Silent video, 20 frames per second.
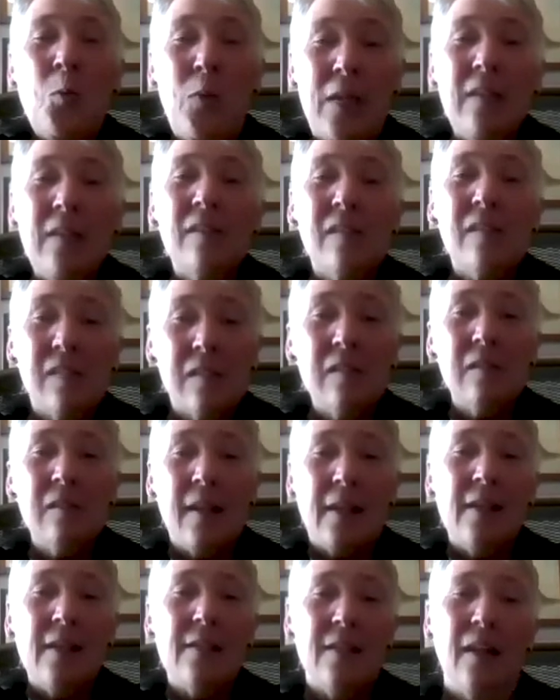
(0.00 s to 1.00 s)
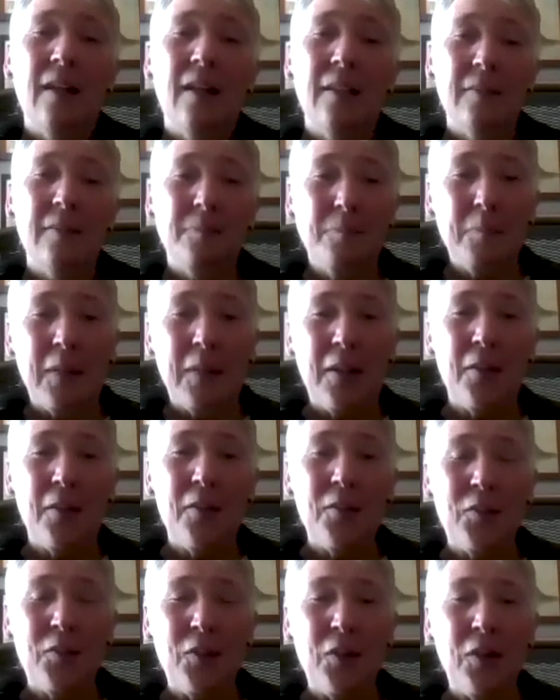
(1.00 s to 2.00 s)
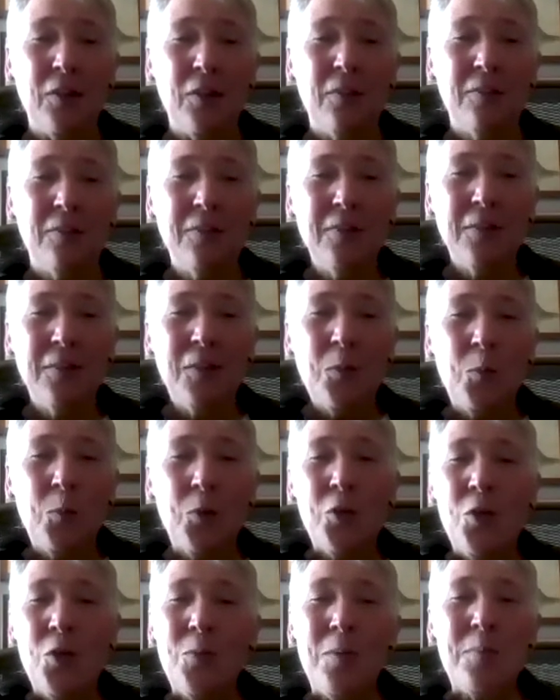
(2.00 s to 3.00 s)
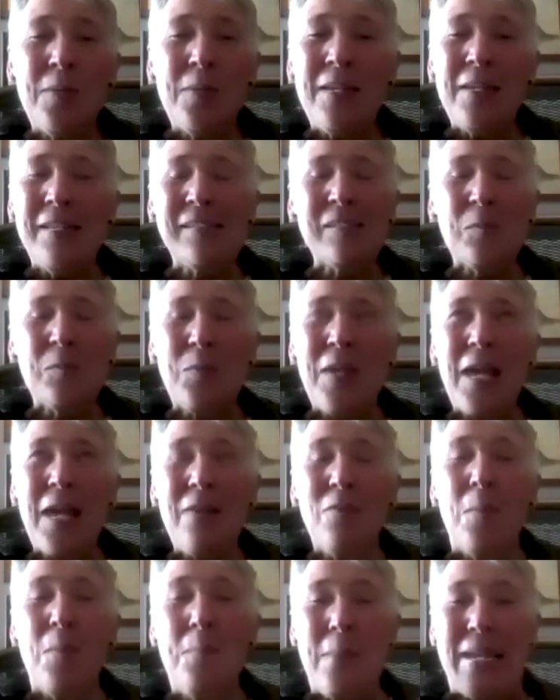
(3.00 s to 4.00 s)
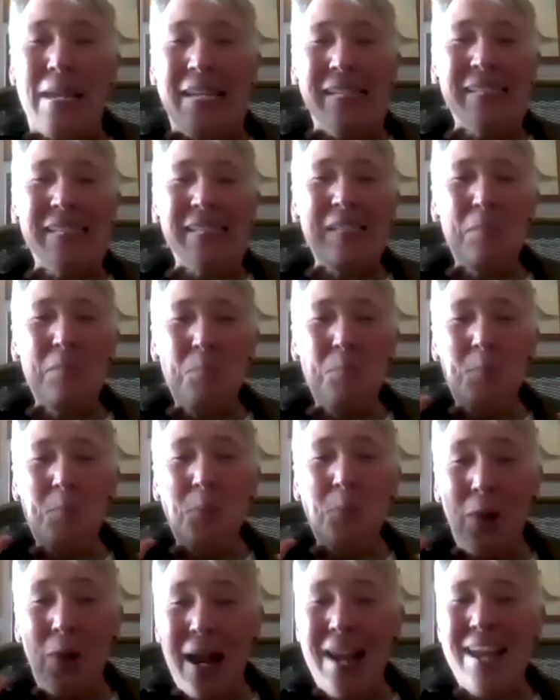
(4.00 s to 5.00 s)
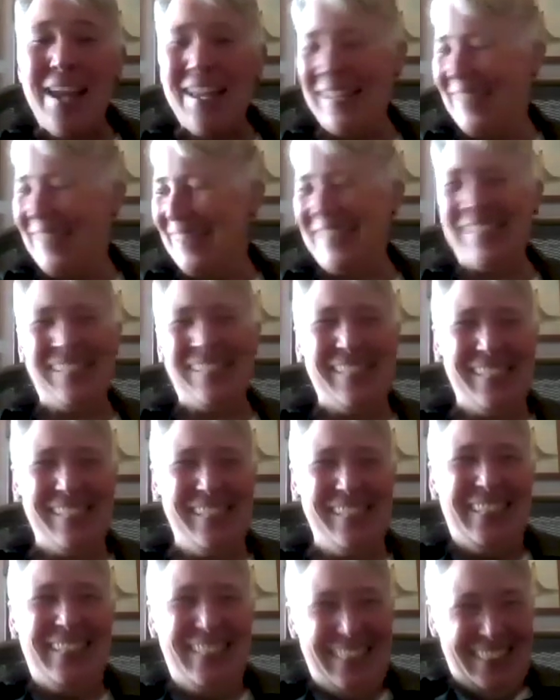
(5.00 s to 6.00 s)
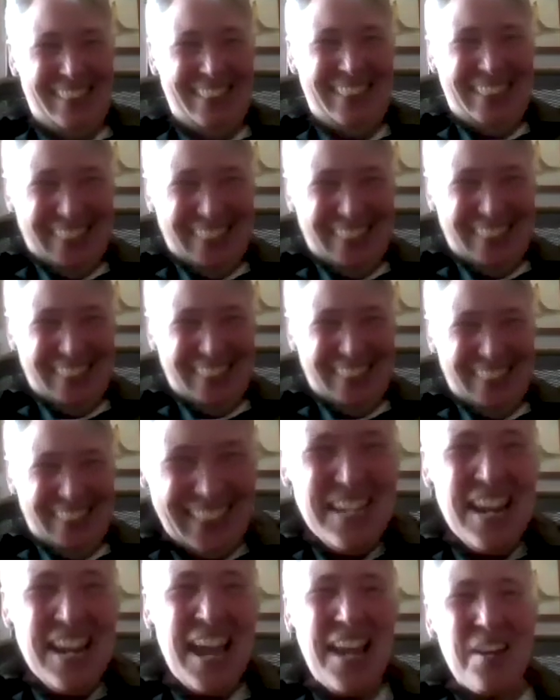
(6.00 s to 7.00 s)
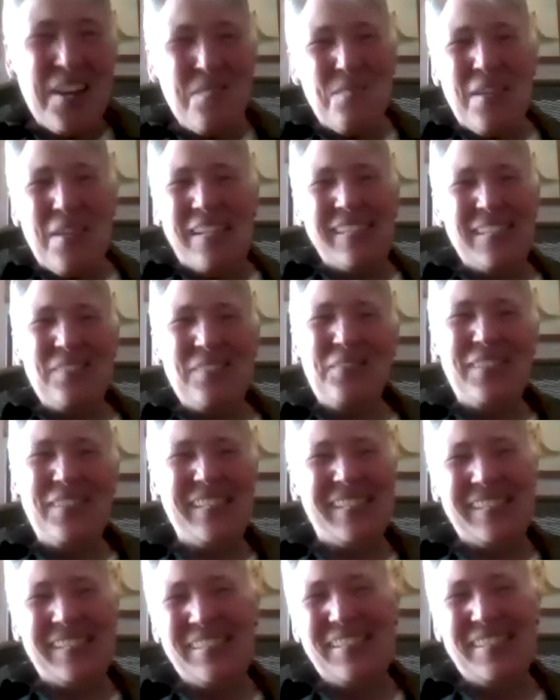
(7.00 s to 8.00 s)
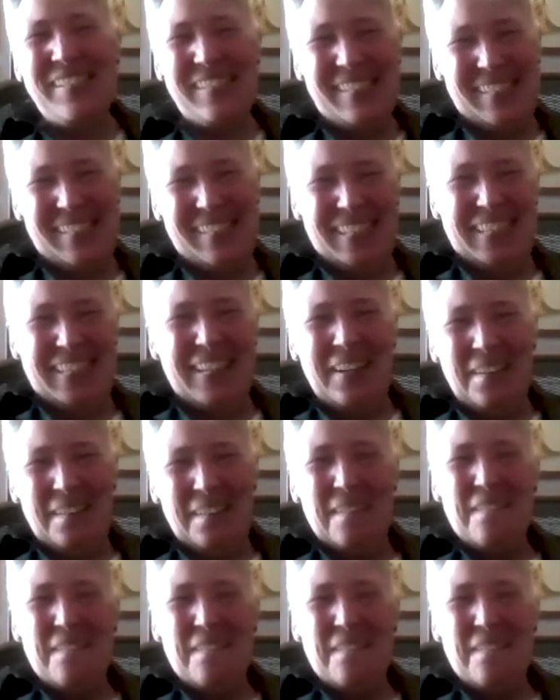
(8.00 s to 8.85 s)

we can still get it done because, you know, we're human beings and we have amazing brains and and amazing resiliency.